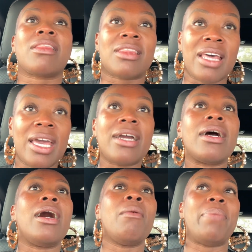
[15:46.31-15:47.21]
Think
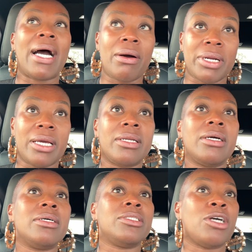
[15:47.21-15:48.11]
about
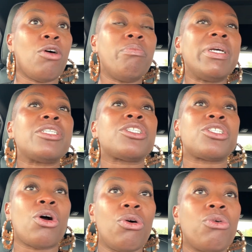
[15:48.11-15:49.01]
it. Don't be
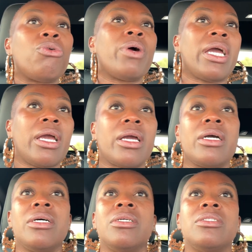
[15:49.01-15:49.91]
so quick
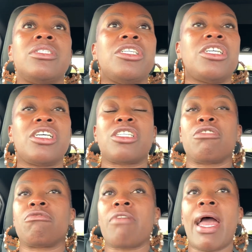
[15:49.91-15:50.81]
to just
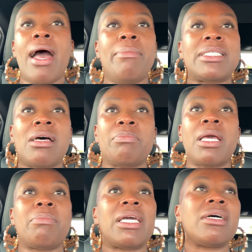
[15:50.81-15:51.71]
grab something
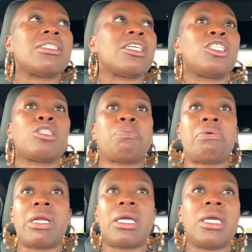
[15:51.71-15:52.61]
because it's
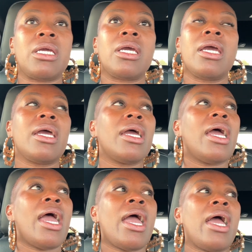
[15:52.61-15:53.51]
pretty
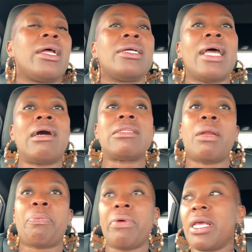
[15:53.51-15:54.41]
and allow that
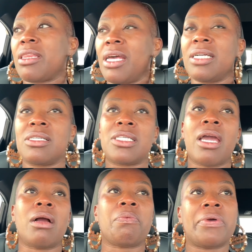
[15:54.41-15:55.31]
pretty thing to take
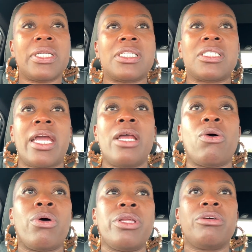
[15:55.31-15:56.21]
up real estate
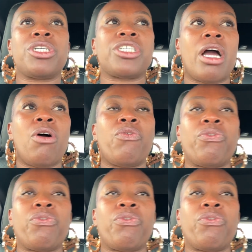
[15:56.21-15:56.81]
on your shelf.